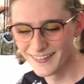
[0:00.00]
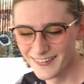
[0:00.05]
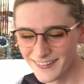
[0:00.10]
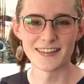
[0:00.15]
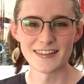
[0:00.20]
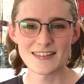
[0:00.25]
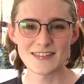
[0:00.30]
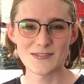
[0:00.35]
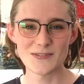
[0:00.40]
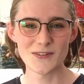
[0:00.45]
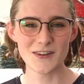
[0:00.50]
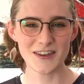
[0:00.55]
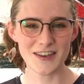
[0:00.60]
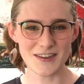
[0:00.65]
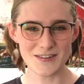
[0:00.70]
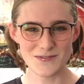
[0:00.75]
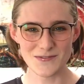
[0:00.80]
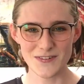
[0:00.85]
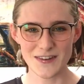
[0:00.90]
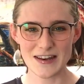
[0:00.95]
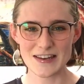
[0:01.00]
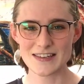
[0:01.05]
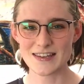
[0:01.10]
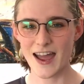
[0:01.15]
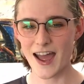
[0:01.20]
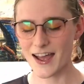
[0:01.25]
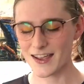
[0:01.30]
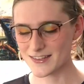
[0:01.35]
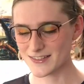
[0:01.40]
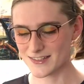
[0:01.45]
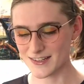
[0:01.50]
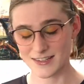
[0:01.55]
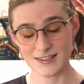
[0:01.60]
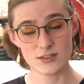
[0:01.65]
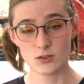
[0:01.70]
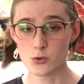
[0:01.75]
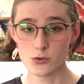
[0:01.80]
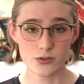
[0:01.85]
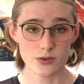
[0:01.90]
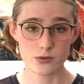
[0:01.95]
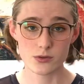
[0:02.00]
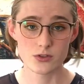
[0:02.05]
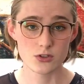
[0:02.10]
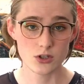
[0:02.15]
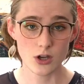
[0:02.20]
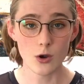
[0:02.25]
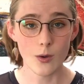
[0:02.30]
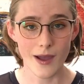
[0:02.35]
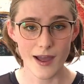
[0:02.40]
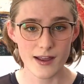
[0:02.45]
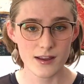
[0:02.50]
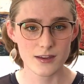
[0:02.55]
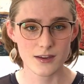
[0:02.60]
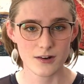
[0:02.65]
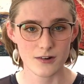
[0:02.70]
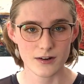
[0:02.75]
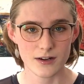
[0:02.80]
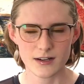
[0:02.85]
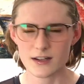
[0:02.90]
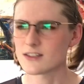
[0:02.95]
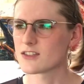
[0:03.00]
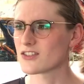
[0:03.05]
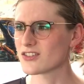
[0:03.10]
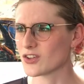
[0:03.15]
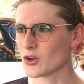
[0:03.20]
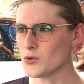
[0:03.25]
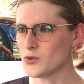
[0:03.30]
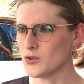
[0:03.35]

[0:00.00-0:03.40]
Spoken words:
That's f***ing fantastic. It's also so accurate and so